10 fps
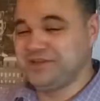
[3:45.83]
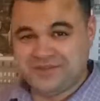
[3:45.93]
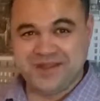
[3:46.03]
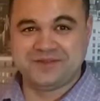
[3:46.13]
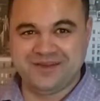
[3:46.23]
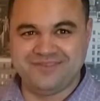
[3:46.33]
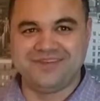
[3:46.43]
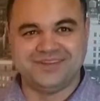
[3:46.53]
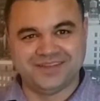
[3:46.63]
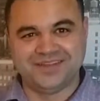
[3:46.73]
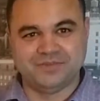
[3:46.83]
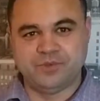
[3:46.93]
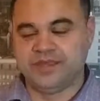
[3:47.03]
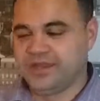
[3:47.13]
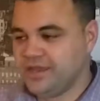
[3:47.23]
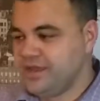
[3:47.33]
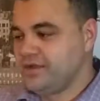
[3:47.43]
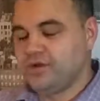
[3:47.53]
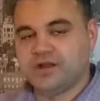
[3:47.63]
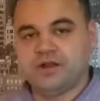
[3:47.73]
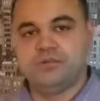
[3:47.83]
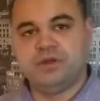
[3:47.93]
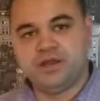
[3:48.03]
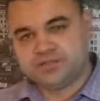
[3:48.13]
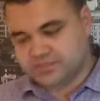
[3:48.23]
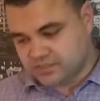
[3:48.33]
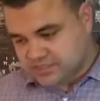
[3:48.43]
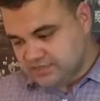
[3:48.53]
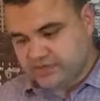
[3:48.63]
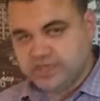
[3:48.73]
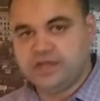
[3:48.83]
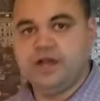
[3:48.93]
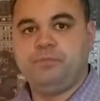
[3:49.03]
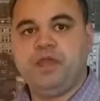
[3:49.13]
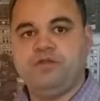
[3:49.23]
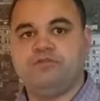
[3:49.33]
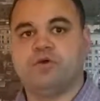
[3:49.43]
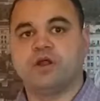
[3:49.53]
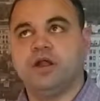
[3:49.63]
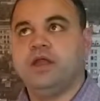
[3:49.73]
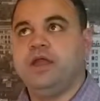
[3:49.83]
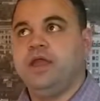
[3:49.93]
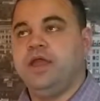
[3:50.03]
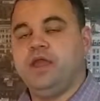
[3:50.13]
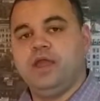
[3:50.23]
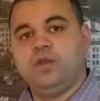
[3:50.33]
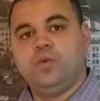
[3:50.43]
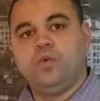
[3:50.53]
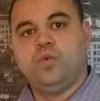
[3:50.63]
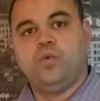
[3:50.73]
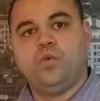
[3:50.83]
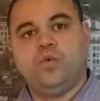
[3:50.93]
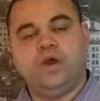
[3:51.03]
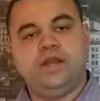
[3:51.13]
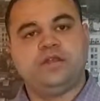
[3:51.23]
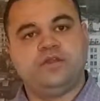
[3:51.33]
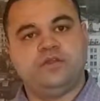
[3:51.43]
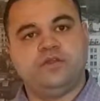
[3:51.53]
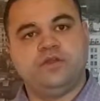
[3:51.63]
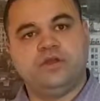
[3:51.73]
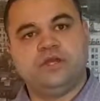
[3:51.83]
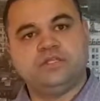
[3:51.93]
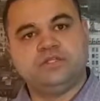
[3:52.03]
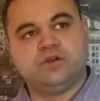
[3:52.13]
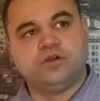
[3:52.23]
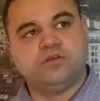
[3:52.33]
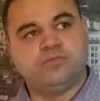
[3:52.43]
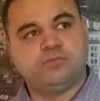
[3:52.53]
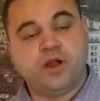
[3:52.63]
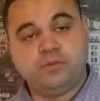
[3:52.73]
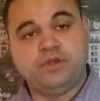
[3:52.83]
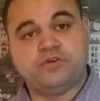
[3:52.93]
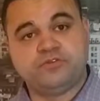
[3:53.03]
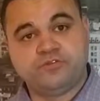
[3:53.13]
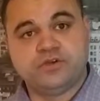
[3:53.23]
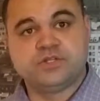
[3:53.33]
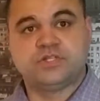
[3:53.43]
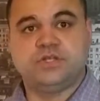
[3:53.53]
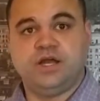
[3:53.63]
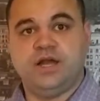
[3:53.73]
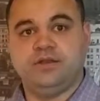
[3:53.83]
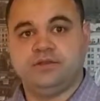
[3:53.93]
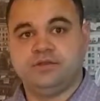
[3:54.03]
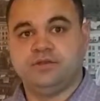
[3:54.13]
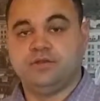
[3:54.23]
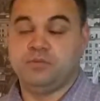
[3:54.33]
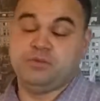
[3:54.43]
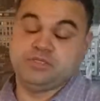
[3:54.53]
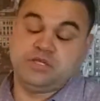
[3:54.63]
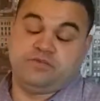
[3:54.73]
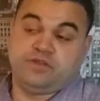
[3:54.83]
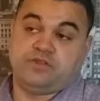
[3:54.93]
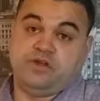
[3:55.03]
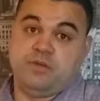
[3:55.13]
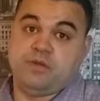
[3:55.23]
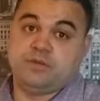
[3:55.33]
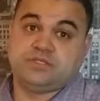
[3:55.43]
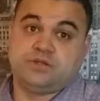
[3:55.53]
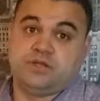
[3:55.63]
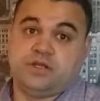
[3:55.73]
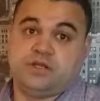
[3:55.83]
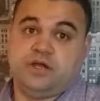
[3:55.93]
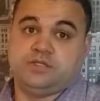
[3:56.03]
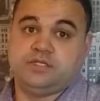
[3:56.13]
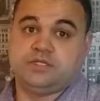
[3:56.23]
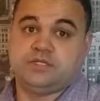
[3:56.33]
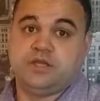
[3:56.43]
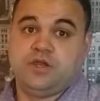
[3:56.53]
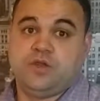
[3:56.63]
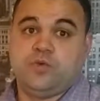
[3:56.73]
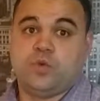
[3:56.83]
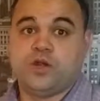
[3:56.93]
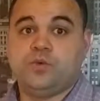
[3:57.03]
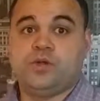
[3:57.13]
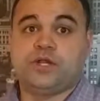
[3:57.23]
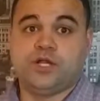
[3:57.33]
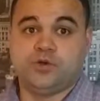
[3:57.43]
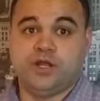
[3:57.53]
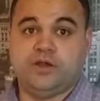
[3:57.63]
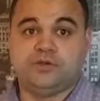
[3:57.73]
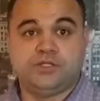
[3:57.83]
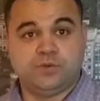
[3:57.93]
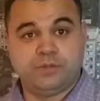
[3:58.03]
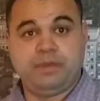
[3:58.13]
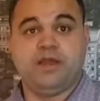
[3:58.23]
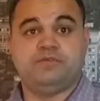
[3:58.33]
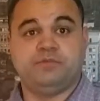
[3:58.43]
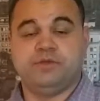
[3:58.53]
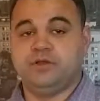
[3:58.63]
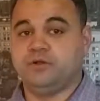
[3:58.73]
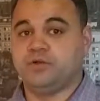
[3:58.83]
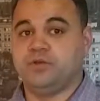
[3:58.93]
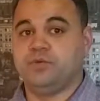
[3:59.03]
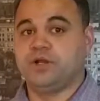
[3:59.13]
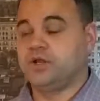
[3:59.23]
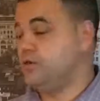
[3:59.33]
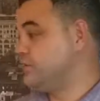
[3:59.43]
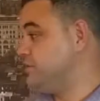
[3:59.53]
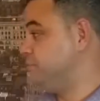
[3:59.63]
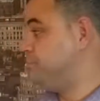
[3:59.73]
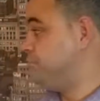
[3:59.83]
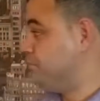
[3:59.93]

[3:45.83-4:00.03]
feel that great when you look at the big credit card balance and all the stuff you got to now pay for. And what is your probably your first thought? Or maybe it's not even a thought, maybe it's totally unconscious where do you want to go now? Do you want to pay off the bill or do you want to go to the